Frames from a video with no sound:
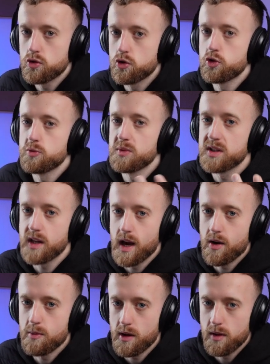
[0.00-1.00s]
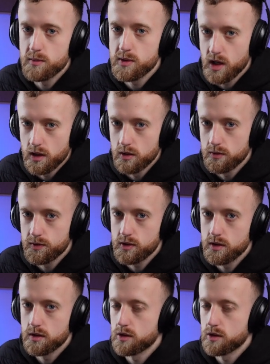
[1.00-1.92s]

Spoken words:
Customers care about themselves.